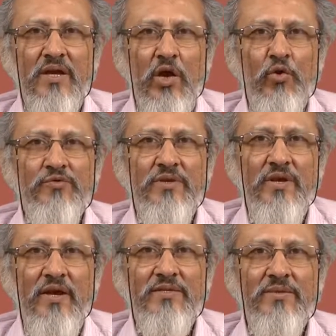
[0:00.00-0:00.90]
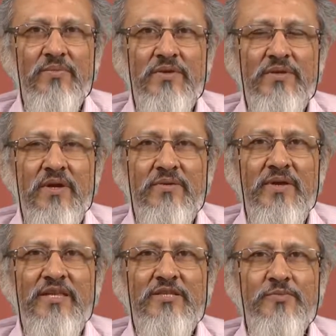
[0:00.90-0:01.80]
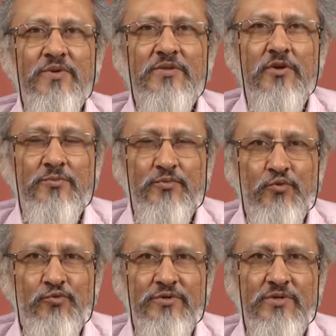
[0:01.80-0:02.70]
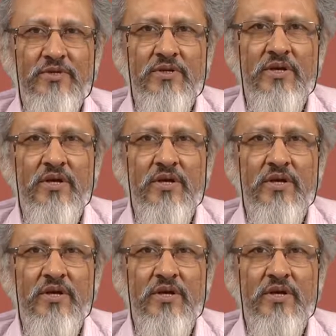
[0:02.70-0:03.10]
how the item and arrangement approach